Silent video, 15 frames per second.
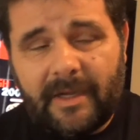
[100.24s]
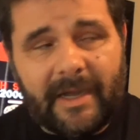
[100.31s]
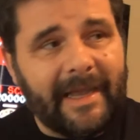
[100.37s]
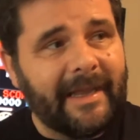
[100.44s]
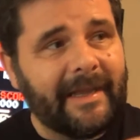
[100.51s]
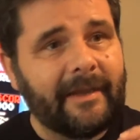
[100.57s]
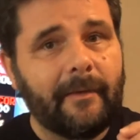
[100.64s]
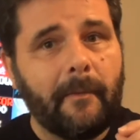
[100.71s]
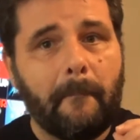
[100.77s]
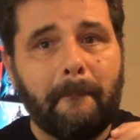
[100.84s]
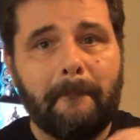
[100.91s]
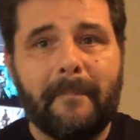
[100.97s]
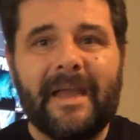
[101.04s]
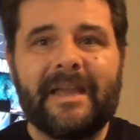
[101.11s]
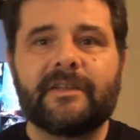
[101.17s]
a
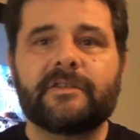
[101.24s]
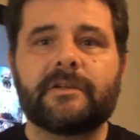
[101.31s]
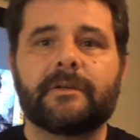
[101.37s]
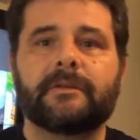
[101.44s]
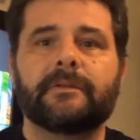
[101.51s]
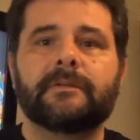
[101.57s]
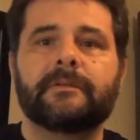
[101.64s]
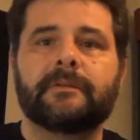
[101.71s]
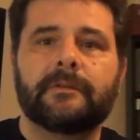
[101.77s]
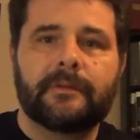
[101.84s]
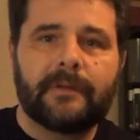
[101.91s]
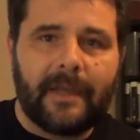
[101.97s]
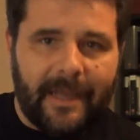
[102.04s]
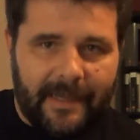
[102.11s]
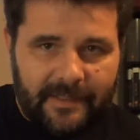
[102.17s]
major
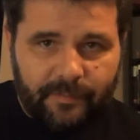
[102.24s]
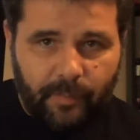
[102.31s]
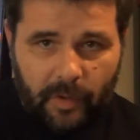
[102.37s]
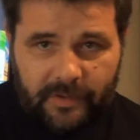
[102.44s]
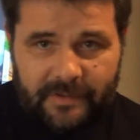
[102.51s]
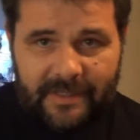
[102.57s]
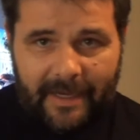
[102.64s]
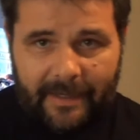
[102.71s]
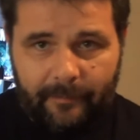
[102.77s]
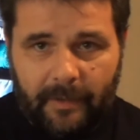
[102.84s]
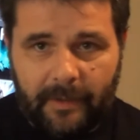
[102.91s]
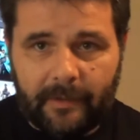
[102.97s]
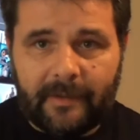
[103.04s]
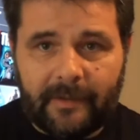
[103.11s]
Xbox gamer,